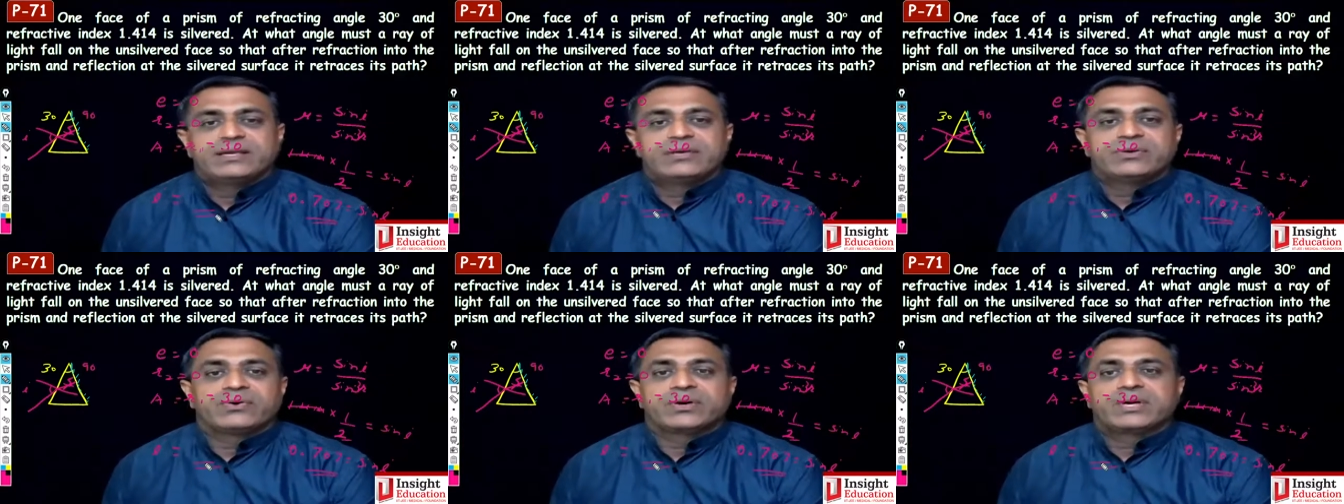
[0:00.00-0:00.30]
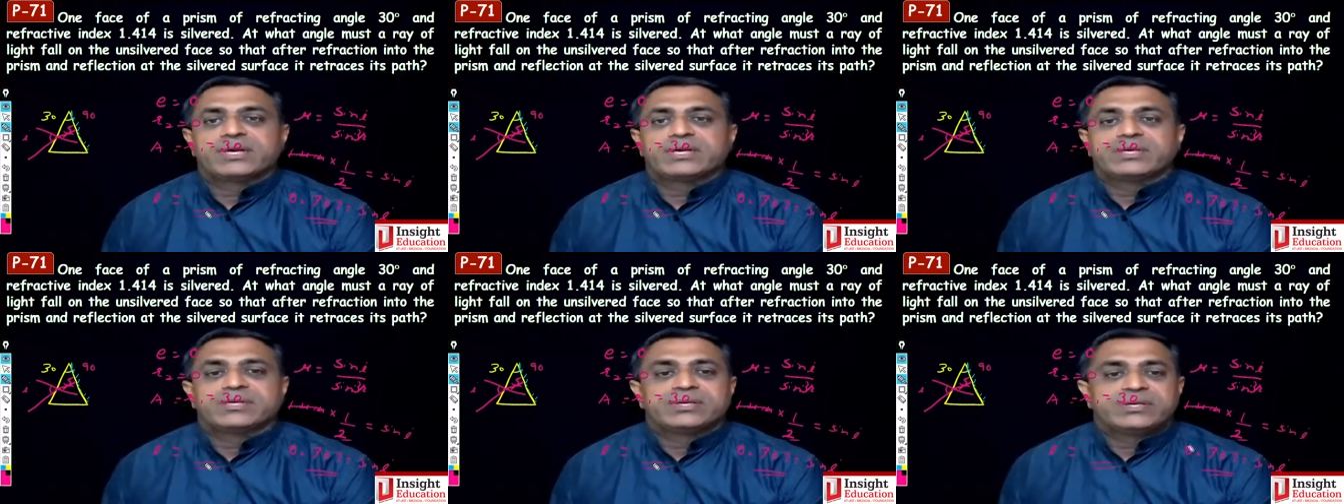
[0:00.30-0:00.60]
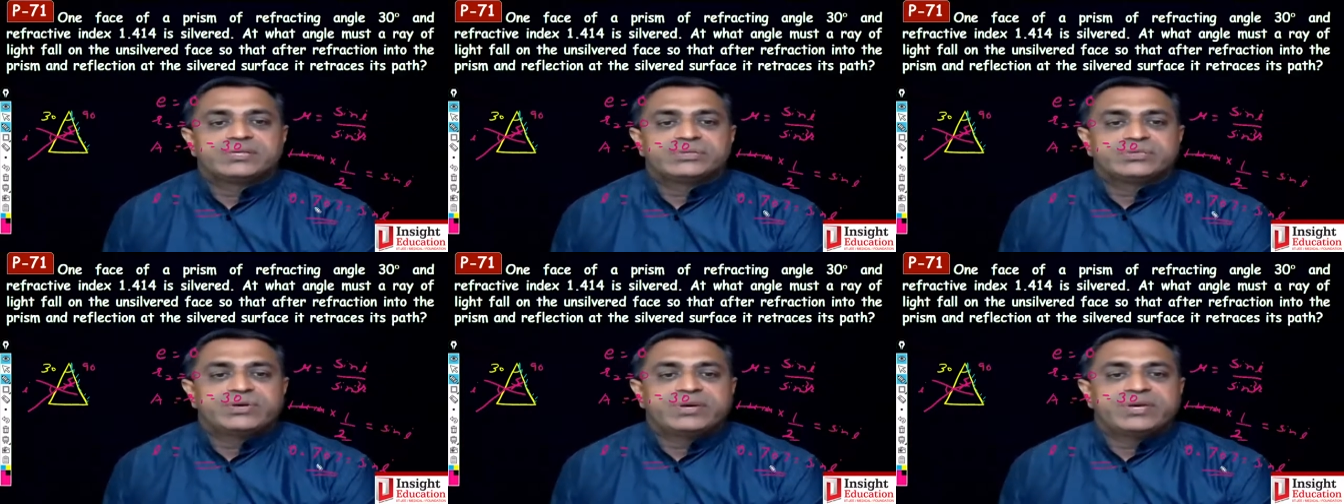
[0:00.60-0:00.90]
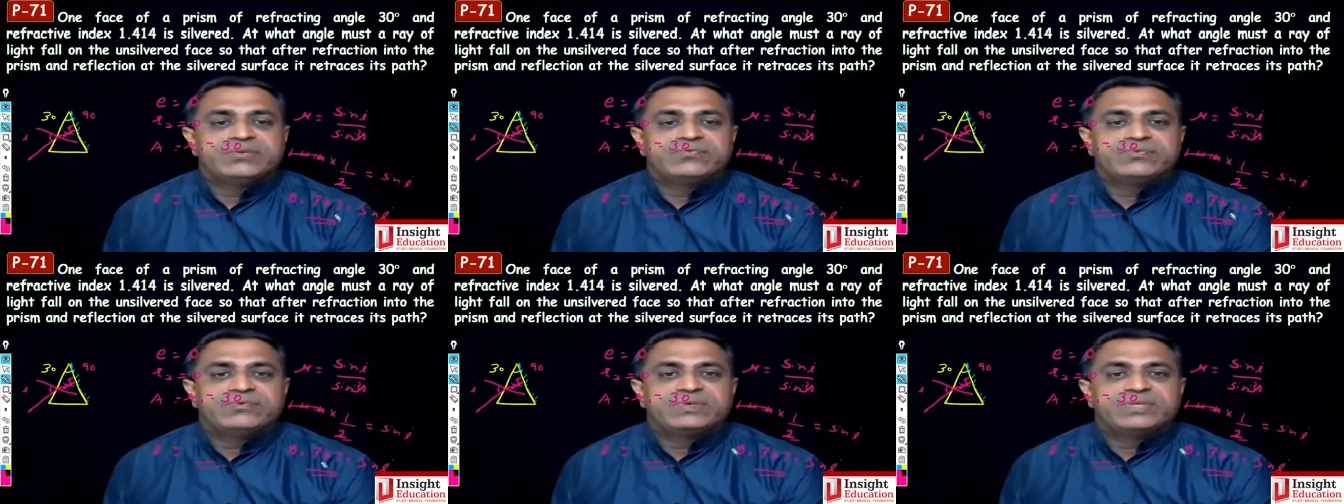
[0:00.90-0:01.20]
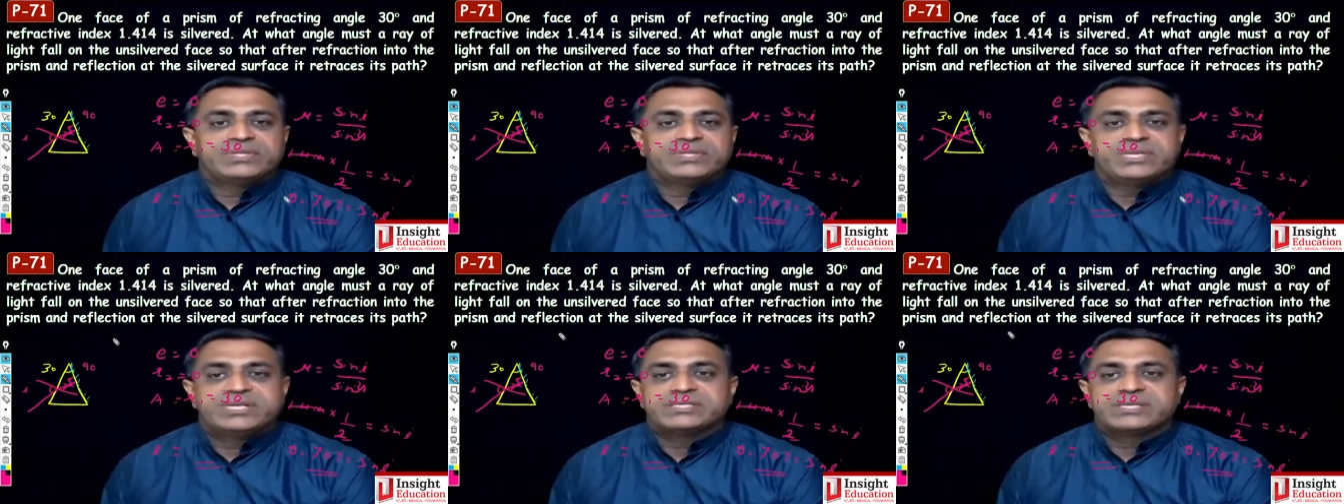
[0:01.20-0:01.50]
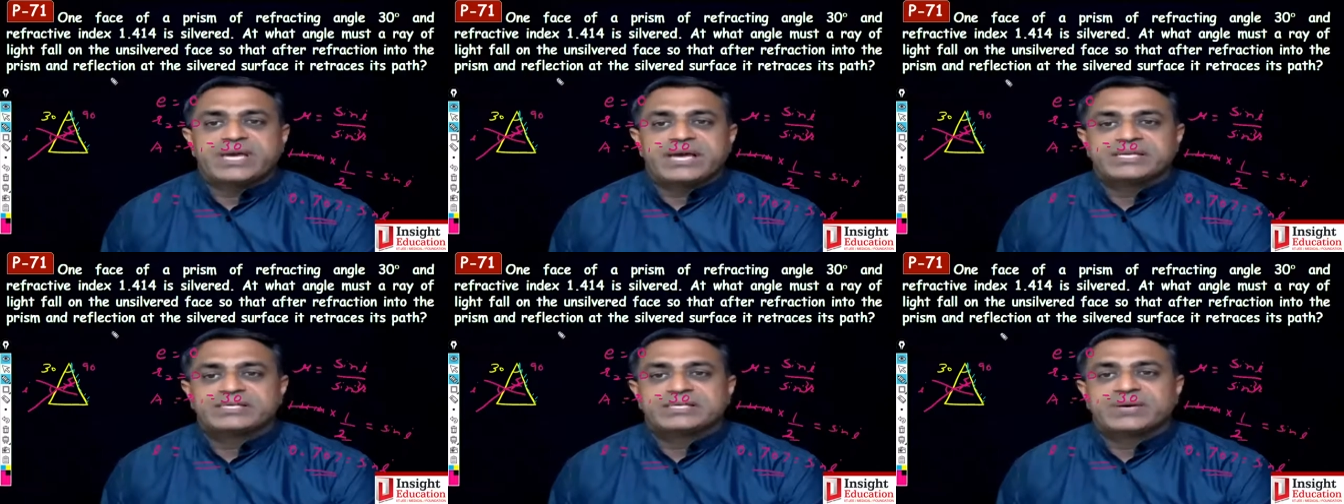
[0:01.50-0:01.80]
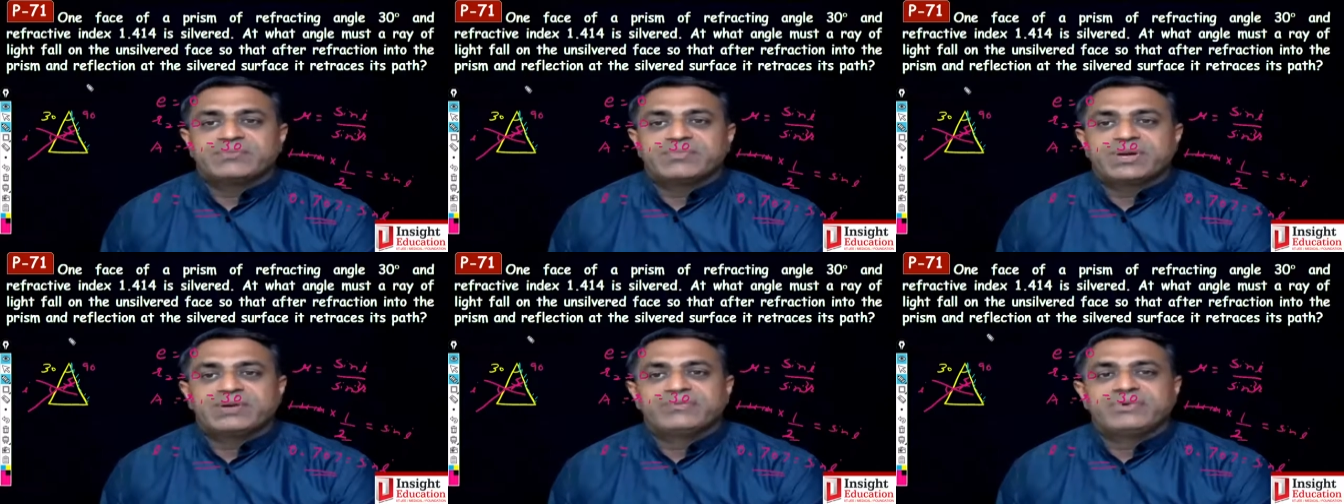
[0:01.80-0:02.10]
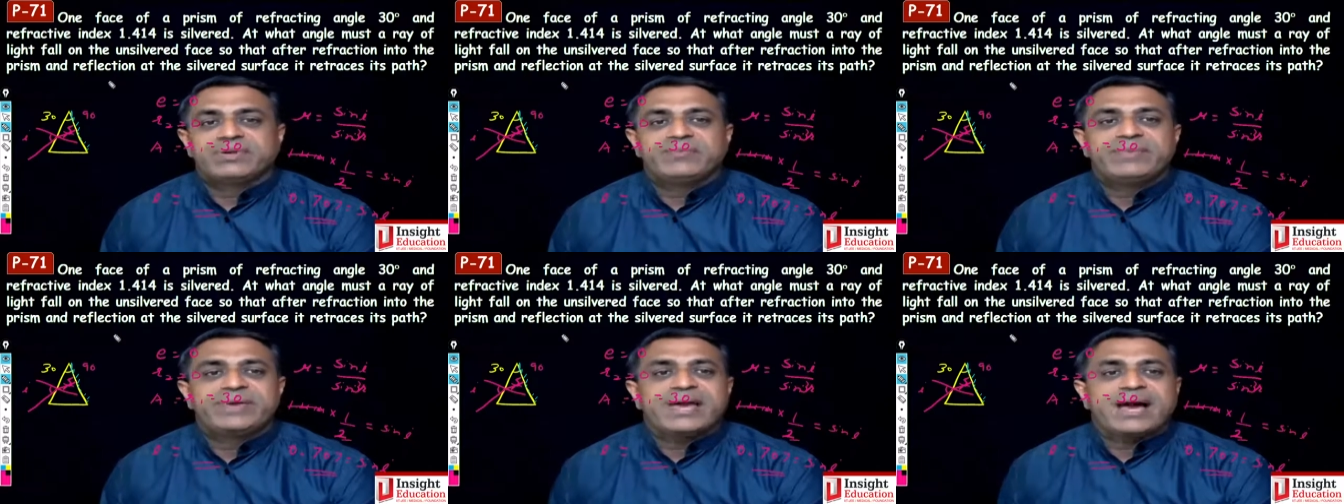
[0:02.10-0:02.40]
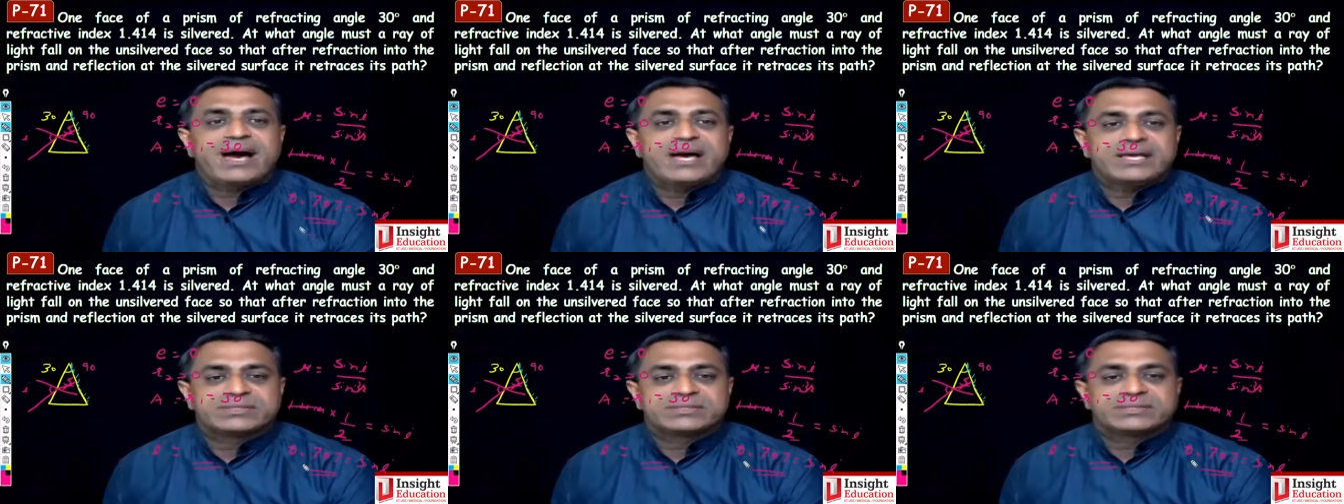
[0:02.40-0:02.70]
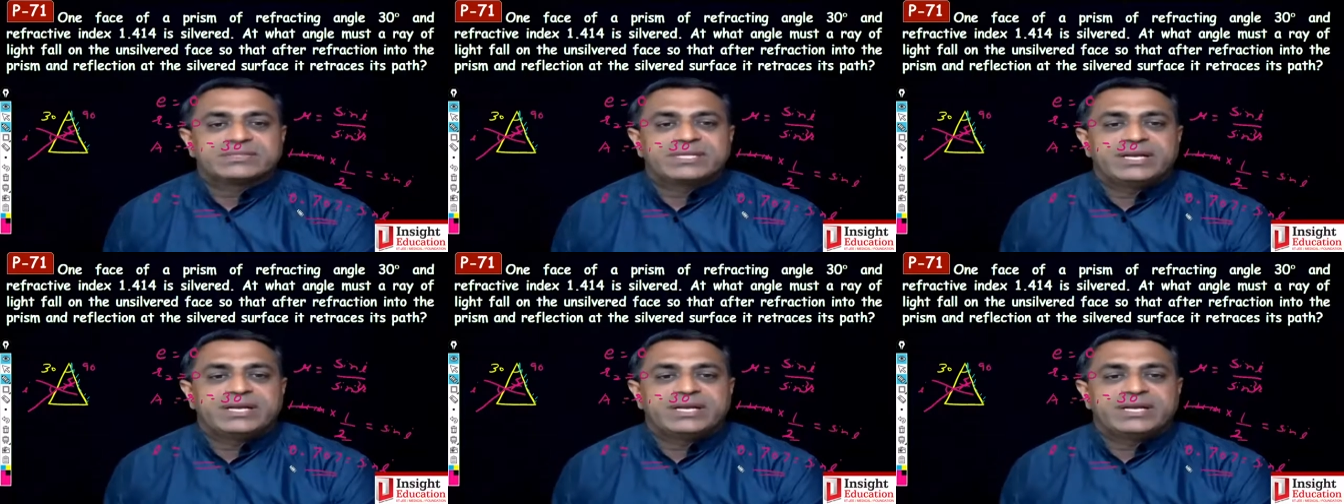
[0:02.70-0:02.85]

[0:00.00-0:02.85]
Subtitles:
Okay, so if this example will be asked,